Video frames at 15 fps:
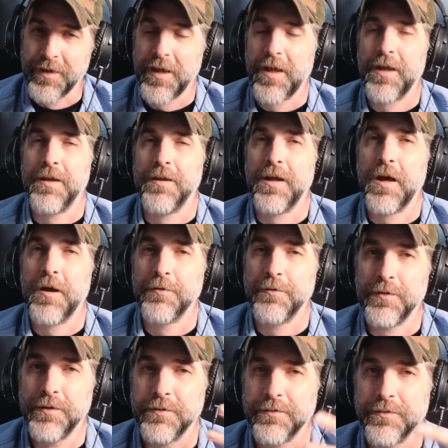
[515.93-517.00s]
And how do
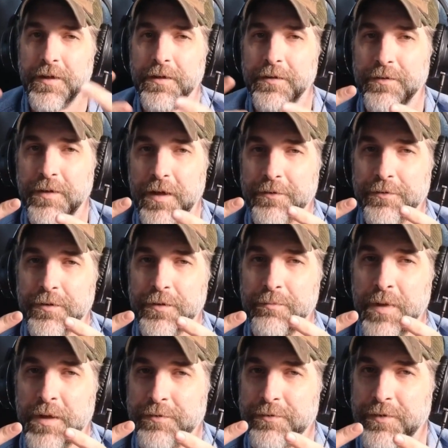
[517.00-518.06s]
these things actually
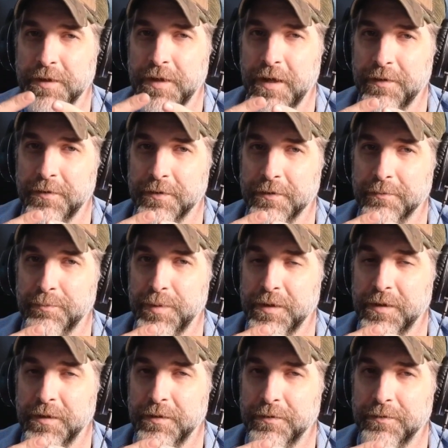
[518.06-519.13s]
mesh together?
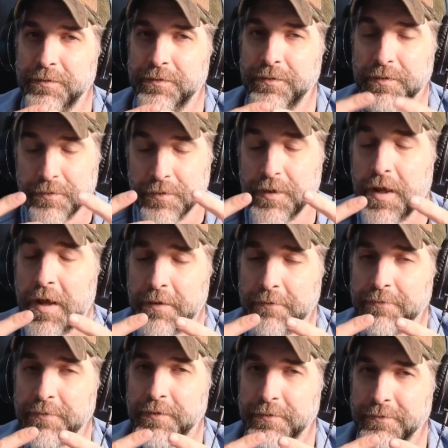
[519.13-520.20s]
Because they're going to have
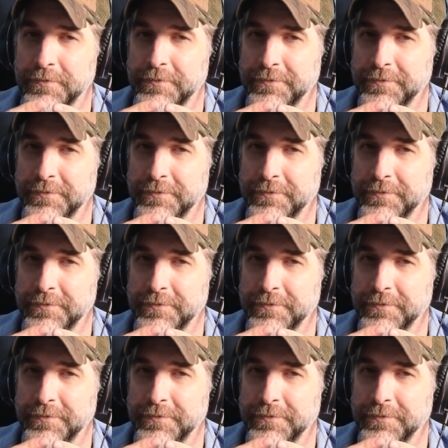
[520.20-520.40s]
to.